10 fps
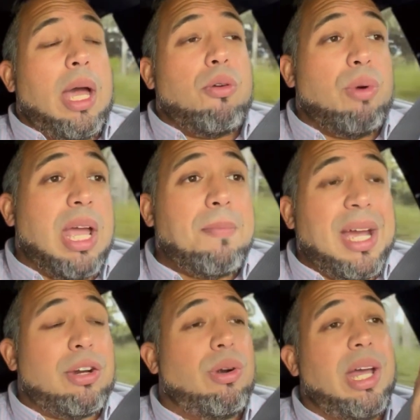Ran
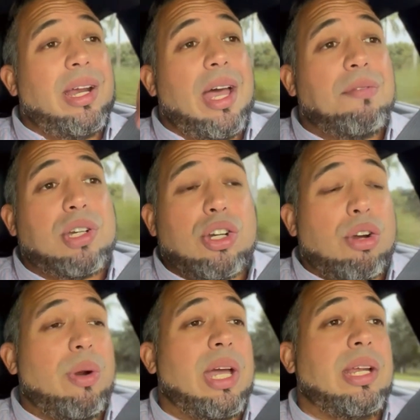my credit, I have good
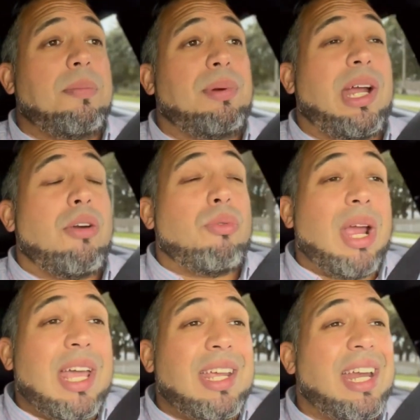credit, but I
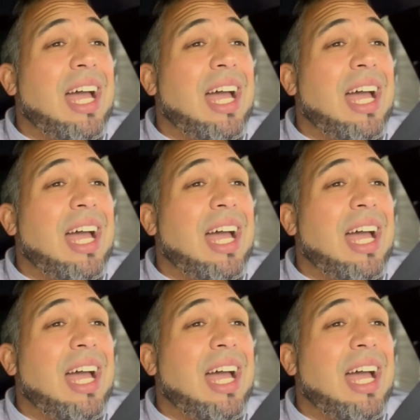ran it.